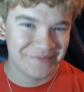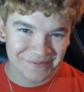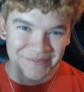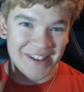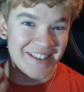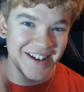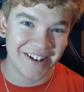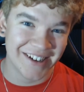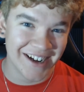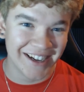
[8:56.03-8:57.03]
peace out
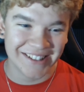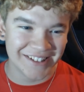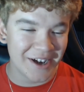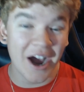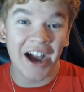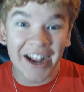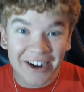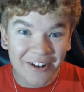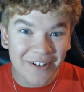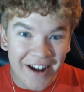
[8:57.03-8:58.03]
guys. I
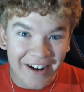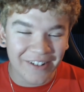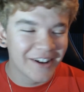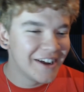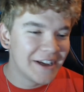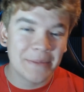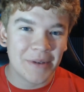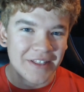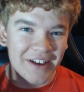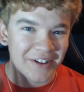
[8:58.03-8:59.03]
don't know.
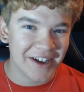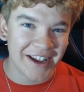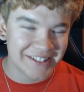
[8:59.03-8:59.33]
Peace out guys.